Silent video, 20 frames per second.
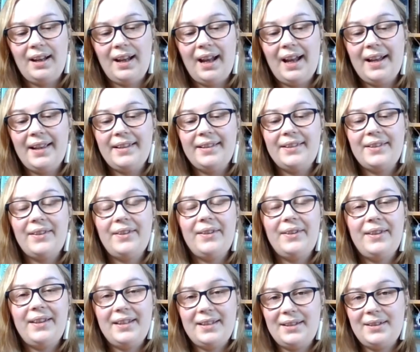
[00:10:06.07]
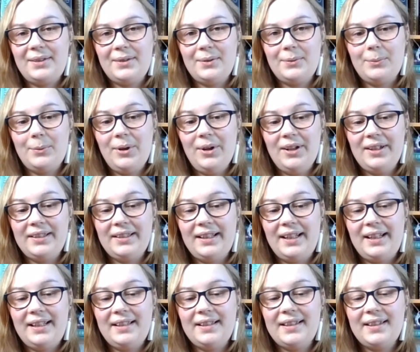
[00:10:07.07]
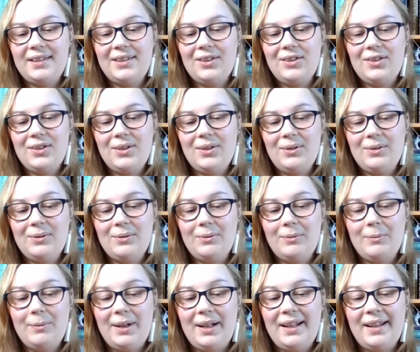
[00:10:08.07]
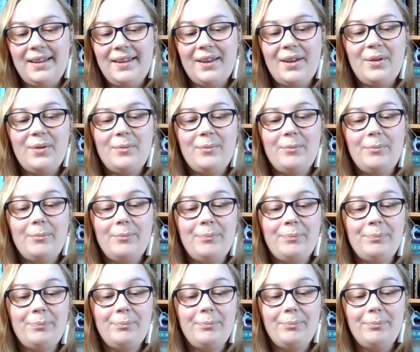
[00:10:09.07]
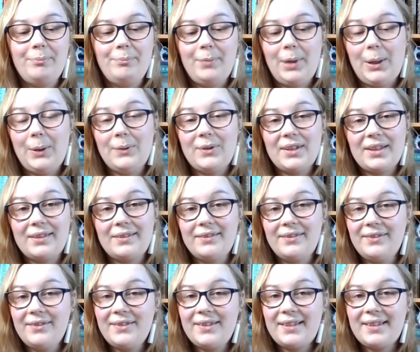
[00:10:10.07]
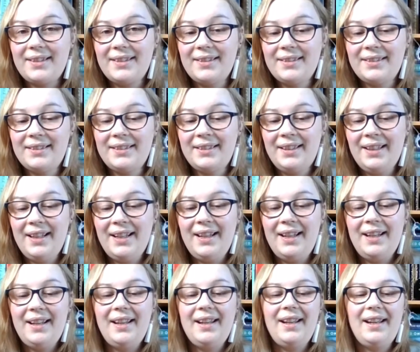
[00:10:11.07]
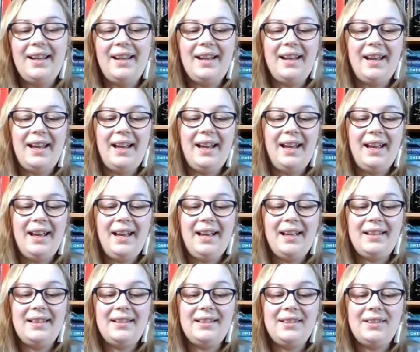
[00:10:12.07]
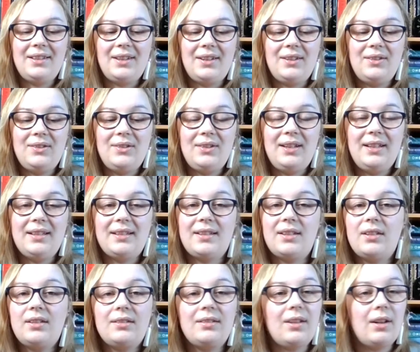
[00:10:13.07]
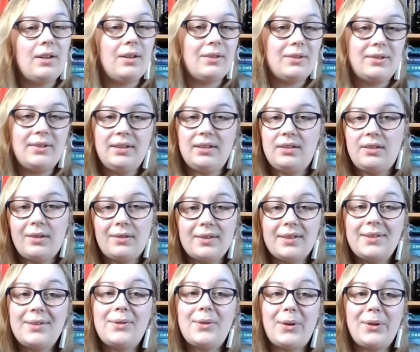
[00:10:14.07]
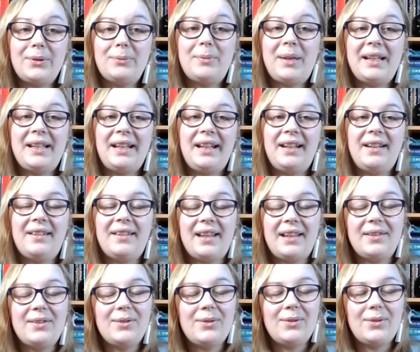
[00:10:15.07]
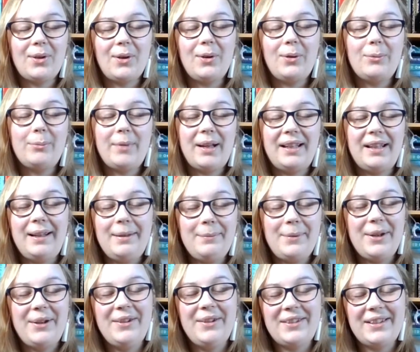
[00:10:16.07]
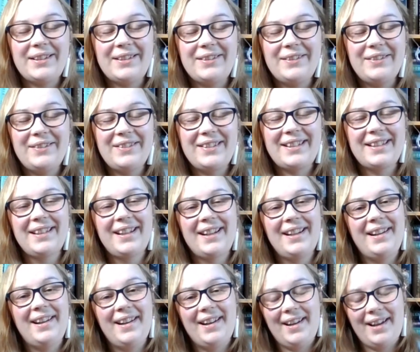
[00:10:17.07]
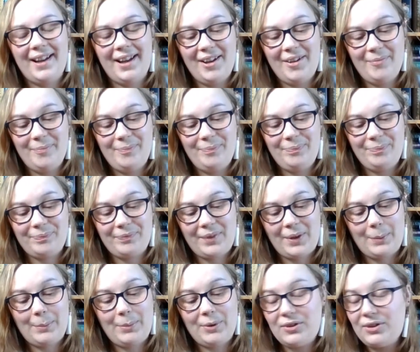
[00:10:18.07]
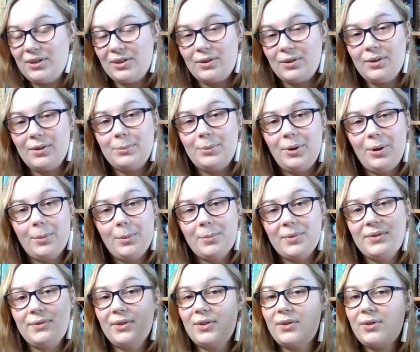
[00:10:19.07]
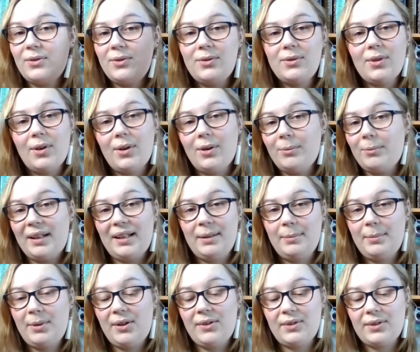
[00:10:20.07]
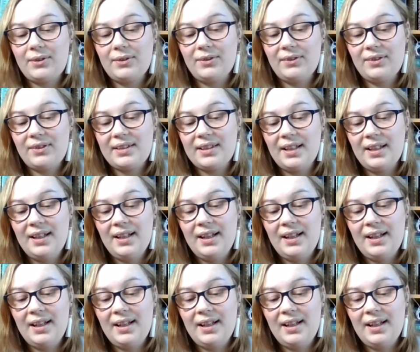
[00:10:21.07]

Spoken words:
And this one is to do with musicals. And she's done so many. There's so many musicals. But she's got prompts for so many musicals.